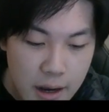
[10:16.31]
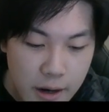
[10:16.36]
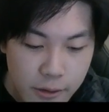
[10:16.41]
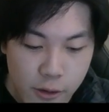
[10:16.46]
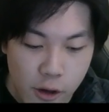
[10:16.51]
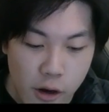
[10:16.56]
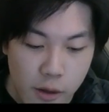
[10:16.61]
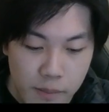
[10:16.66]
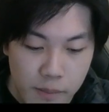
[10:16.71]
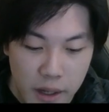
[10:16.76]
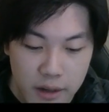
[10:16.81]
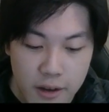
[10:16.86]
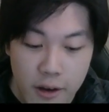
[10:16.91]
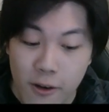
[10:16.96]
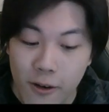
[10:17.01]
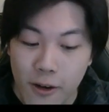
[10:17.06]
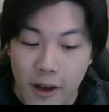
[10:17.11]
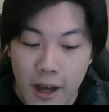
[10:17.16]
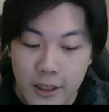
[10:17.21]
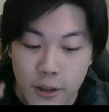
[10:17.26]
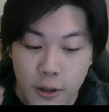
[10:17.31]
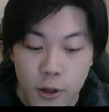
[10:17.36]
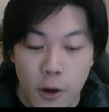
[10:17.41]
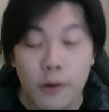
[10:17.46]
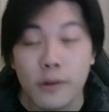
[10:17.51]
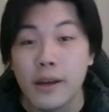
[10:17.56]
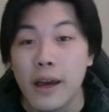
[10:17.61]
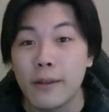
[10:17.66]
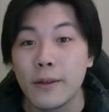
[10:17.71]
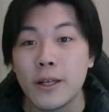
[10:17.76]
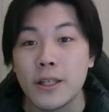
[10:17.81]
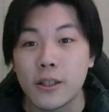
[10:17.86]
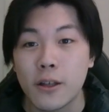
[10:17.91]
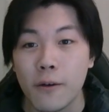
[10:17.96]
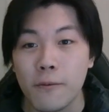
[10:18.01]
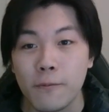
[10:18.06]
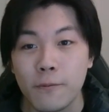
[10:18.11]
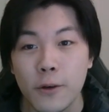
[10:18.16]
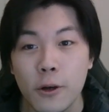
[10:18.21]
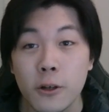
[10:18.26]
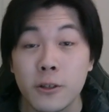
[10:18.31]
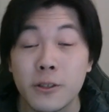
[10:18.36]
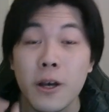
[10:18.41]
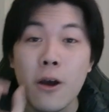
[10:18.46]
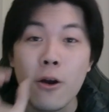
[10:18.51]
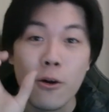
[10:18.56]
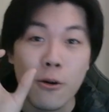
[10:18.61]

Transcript: Not a big deal, guys. Don't get these confused.